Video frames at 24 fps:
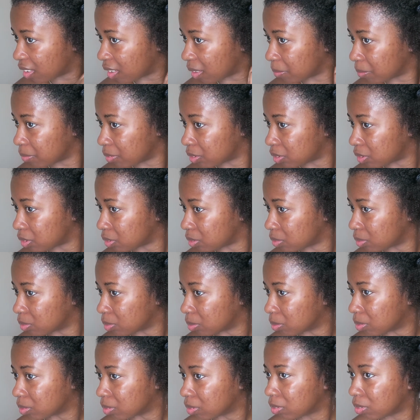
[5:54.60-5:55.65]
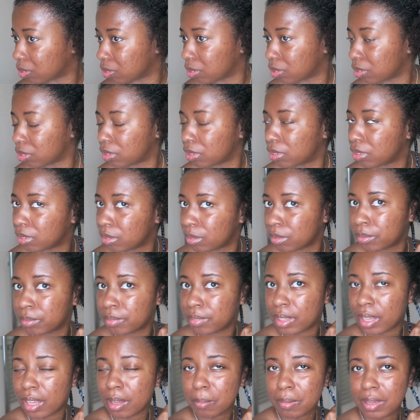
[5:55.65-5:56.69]
I'm not sure.
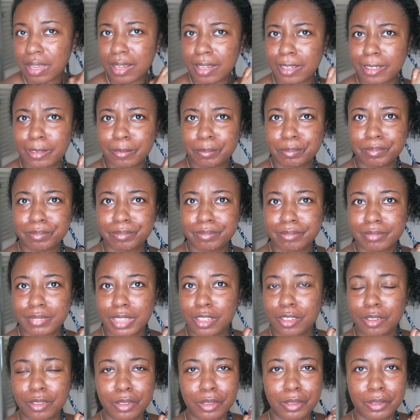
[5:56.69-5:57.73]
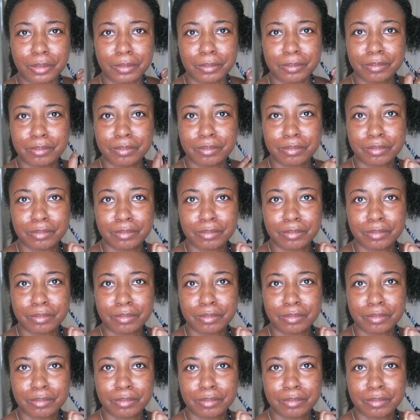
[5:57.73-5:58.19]
Help me out. I don't know.